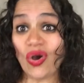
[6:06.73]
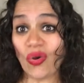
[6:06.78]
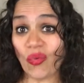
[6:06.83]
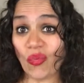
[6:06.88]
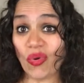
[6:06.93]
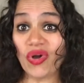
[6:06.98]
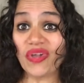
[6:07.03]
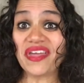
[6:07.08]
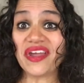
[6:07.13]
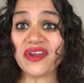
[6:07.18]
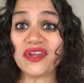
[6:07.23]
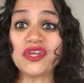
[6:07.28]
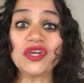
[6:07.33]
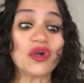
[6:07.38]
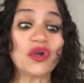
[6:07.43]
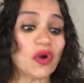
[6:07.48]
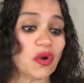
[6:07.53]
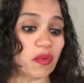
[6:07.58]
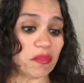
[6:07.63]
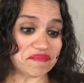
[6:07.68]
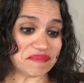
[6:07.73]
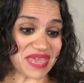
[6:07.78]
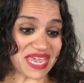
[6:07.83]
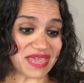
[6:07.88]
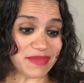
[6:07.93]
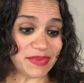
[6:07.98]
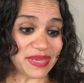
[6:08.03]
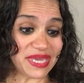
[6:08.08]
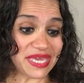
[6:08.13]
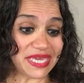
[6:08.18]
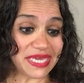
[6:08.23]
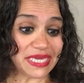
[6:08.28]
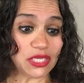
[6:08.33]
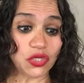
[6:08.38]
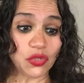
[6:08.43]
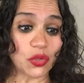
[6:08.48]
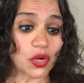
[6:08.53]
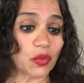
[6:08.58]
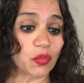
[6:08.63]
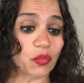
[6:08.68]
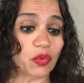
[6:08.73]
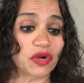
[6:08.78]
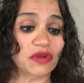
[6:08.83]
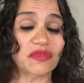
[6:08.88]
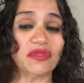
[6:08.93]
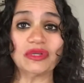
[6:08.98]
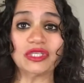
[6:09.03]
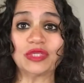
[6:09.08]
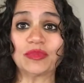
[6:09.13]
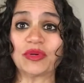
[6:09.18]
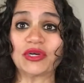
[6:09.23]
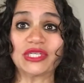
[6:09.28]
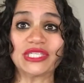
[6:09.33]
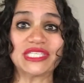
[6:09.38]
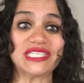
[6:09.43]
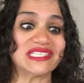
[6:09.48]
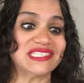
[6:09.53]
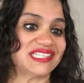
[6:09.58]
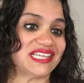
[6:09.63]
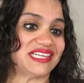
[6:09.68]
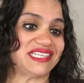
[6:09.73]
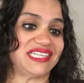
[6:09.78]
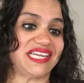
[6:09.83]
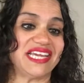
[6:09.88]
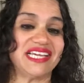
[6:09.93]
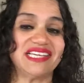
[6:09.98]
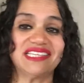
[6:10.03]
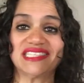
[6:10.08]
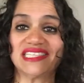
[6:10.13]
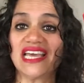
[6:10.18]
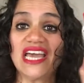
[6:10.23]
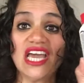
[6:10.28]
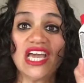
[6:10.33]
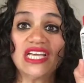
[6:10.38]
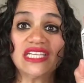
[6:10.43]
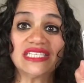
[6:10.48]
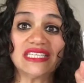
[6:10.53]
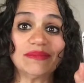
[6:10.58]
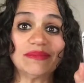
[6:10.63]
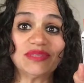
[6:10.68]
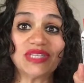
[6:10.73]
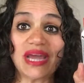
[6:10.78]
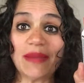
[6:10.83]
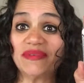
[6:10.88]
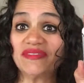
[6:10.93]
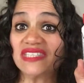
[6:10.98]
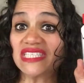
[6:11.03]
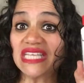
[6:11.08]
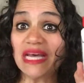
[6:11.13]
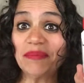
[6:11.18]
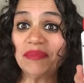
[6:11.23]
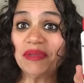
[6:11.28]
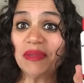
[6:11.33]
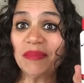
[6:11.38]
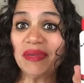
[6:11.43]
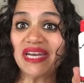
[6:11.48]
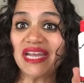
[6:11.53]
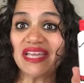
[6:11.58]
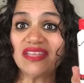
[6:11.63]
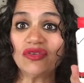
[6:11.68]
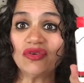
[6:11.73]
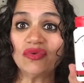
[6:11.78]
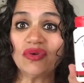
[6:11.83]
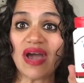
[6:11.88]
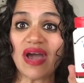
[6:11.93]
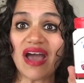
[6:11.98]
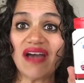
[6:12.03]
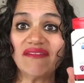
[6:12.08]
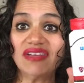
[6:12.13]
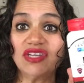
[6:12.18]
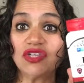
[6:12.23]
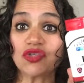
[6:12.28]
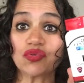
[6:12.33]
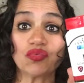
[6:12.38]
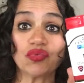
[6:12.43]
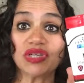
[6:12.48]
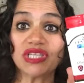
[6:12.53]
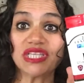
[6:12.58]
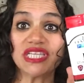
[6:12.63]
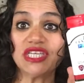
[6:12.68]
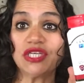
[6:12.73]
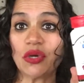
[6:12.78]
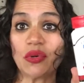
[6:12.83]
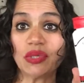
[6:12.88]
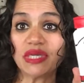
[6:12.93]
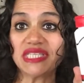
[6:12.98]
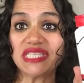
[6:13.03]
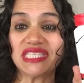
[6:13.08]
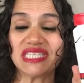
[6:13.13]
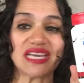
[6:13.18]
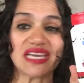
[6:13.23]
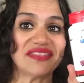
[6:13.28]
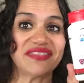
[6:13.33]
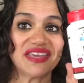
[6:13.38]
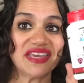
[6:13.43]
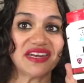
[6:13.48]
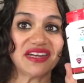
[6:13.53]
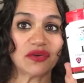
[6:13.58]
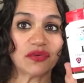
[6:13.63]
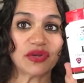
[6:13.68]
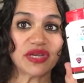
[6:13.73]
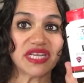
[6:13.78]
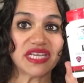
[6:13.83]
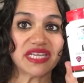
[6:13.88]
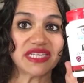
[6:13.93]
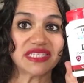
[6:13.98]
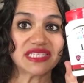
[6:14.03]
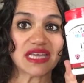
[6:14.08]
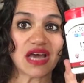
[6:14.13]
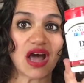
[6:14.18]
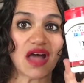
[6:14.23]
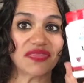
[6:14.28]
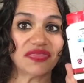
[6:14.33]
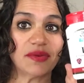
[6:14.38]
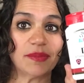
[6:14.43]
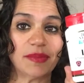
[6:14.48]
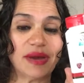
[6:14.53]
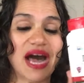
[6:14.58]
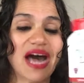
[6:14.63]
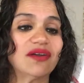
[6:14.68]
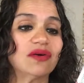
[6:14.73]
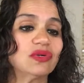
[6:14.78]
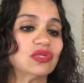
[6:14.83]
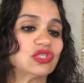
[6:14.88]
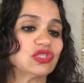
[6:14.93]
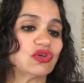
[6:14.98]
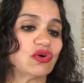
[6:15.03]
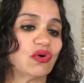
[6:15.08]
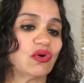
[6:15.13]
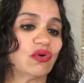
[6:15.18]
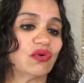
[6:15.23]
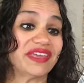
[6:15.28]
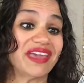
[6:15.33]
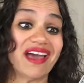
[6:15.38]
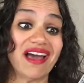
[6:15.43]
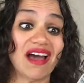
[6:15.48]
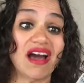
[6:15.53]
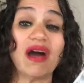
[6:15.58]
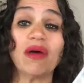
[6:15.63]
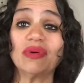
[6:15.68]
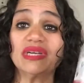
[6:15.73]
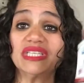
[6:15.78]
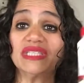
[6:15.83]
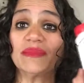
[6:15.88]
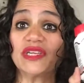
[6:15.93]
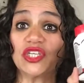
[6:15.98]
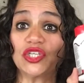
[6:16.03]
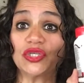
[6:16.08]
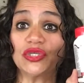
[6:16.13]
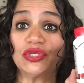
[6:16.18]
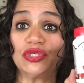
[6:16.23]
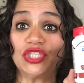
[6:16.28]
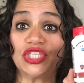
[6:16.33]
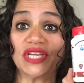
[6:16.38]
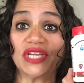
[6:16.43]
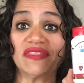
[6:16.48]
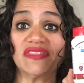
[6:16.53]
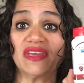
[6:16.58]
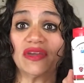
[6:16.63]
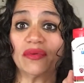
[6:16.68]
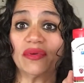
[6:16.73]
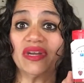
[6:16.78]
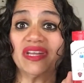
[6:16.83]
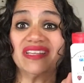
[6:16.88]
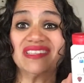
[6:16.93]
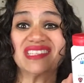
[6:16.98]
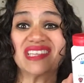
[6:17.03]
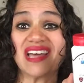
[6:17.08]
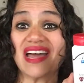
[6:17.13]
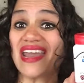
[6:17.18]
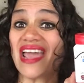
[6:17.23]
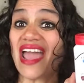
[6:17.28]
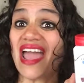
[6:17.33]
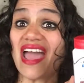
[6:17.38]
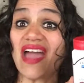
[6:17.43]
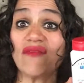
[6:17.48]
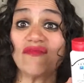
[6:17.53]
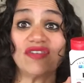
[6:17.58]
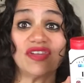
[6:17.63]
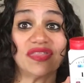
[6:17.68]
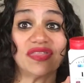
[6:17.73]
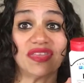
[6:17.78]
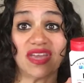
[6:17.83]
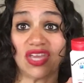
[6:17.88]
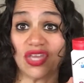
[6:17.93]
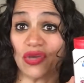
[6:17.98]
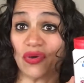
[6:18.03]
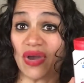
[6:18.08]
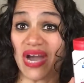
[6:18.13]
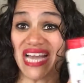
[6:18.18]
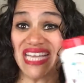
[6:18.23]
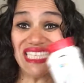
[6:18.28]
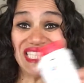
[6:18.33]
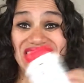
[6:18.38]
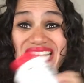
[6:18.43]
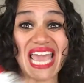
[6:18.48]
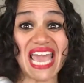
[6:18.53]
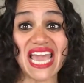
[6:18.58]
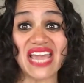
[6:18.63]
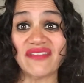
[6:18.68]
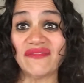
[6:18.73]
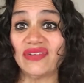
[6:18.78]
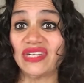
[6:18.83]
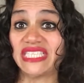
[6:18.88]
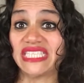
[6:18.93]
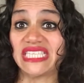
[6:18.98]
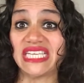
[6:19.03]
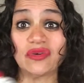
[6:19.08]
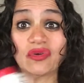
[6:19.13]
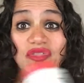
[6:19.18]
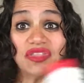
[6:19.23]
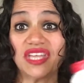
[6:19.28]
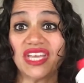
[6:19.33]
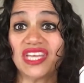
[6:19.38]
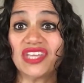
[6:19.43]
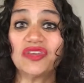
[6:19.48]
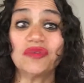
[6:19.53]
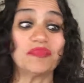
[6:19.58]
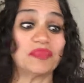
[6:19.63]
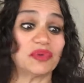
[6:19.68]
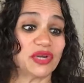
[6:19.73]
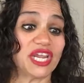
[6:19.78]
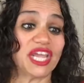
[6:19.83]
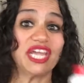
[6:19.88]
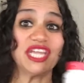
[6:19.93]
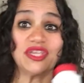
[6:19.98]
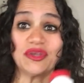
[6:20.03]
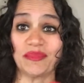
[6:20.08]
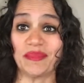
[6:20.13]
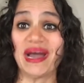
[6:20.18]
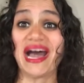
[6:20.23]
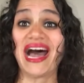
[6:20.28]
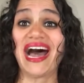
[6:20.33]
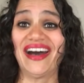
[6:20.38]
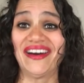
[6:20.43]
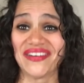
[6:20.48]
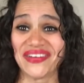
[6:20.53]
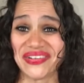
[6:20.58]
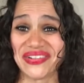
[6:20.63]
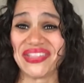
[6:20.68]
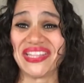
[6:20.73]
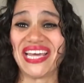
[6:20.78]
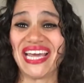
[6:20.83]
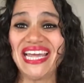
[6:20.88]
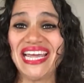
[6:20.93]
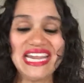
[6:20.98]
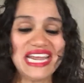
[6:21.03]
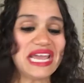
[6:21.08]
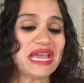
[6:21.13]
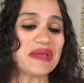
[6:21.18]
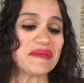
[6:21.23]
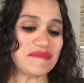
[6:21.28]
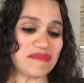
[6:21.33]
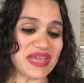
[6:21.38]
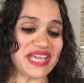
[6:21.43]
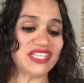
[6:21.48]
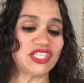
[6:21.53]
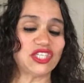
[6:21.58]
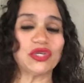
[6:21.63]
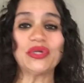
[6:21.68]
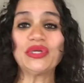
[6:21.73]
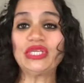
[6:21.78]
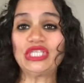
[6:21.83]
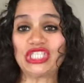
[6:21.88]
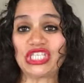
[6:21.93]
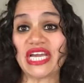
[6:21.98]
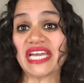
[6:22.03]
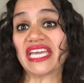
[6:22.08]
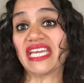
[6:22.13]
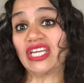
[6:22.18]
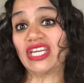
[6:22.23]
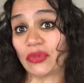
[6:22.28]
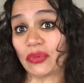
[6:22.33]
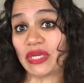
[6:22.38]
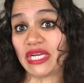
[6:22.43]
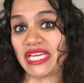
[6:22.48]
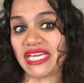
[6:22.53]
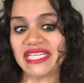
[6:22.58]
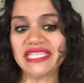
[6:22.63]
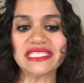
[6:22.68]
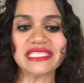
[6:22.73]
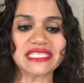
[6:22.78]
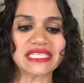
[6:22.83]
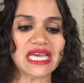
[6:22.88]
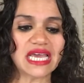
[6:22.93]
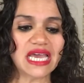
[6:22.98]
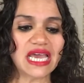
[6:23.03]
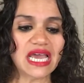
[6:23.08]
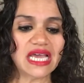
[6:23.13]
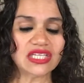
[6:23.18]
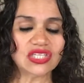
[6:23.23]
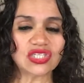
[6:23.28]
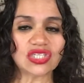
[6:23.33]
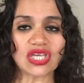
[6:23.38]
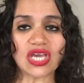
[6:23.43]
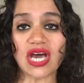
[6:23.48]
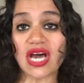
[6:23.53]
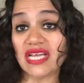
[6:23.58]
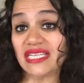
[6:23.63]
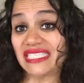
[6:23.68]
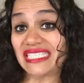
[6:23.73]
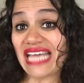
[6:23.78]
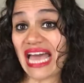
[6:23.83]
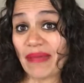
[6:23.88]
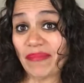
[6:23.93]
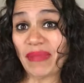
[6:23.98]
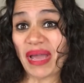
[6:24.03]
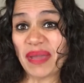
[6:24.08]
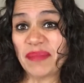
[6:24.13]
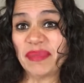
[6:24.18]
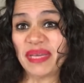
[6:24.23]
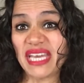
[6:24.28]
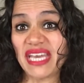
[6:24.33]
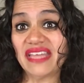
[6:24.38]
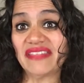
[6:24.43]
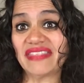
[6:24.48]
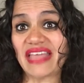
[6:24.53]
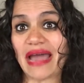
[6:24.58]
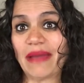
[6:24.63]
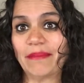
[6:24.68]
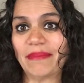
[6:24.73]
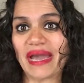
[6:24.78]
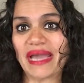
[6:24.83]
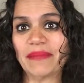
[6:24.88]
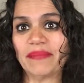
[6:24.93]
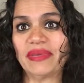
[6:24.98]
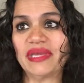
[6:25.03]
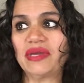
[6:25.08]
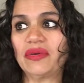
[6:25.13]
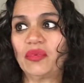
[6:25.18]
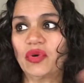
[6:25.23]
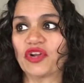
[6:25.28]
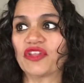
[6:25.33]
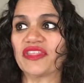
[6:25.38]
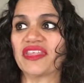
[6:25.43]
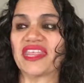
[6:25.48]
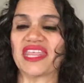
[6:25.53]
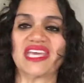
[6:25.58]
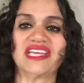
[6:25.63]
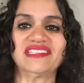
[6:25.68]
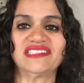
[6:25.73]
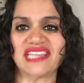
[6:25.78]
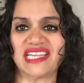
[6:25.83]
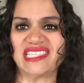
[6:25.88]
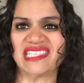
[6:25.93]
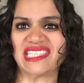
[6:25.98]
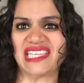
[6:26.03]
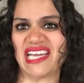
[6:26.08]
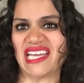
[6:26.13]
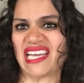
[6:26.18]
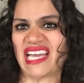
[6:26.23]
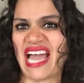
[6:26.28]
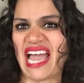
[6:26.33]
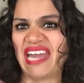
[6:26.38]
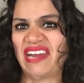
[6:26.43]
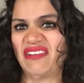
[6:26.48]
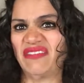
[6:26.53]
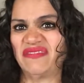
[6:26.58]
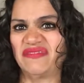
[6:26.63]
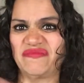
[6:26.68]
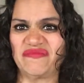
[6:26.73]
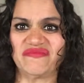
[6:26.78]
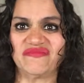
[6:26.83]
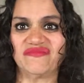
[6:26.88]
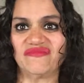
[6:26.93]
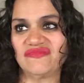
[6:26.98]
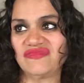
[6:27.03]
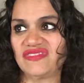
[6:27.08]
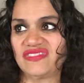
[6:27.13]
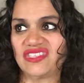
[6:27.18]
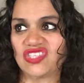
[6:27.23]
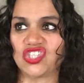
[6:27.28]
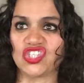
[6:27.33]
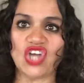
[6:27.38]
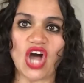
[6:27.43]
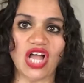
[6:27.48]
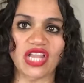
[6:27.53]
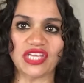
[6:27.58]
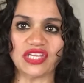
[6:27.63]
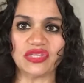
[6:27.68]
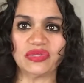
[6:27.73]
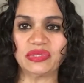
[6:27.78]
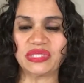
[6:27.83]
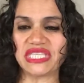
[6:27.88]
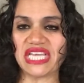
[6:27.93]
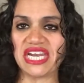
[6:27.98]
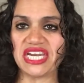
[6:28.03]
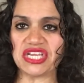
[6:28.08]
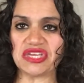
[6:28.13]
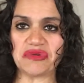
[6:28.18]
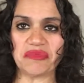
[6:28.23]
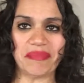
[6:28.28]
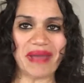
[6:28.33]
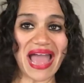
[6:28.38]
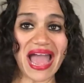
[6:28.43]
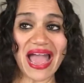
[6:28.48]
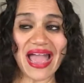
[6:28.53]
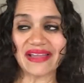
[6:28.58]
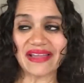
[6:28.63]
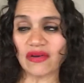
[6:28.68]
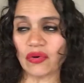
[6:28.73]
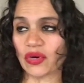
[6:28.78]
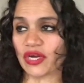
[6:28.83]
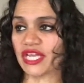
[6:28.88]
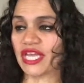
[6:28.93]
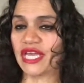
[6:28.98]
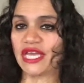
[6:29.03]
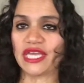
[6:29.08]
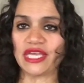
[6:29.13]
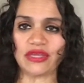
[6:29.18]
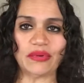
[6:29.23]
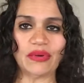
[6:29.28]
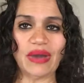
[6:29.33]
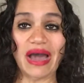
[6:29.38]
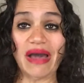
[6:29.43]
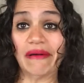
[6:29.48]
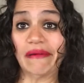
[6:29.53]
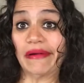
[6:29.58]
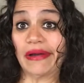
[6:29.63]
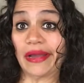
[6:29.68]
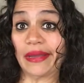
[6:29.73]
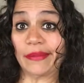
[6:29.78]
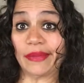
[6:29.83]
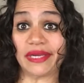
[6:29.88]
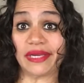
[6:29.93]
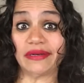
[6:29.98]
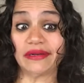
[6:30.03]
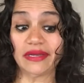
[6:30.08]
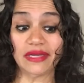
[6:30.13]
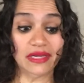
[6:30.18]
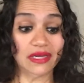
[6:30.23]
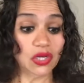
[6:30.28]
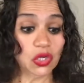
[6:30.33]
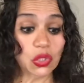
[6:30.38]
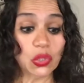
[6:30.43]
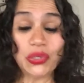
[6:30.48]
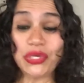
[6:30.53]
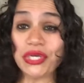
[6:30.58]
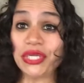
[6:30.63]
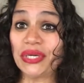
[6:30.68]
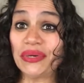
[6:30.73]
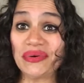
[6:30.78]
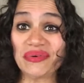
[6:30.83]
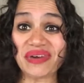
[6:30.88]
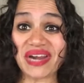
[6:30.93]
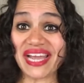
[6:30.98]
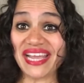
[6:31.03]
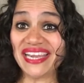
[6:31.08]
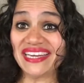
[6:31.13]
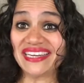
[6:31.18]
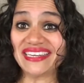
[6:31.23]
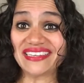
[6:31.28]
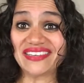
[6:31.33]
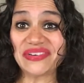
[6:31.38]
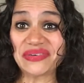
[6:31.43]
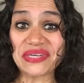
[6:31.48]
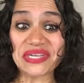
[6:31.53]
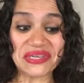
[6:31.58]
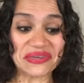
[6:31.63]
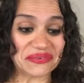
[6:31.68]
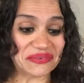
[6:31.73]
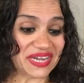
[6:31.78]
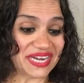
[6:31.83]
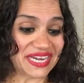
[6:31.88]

Well, there you go. Maybe you are one of those persons that takes some type of supplement and you haven't really noticed the ingredients on the bottle. So yeah, always make sure to check the ingredients on everything, you guys. Every single thing you put in your mouth, make sure you check ingredients because that might be it. That might be one of the things that's like kind of stalling you, setting you back or kicking you out. I mean, who knew, right? Who knew?